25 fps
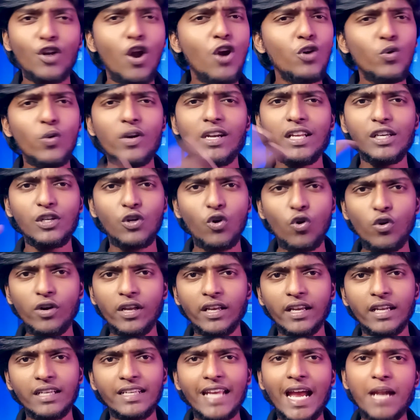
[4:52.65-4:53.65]
Not only
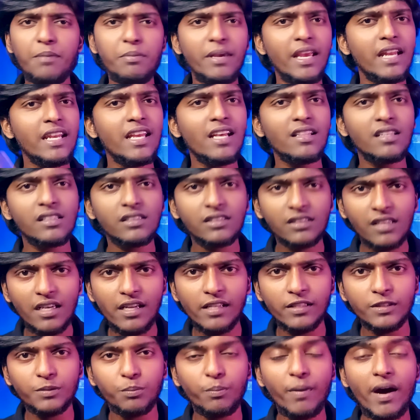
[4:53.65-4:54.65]
coding, it can be any other skills,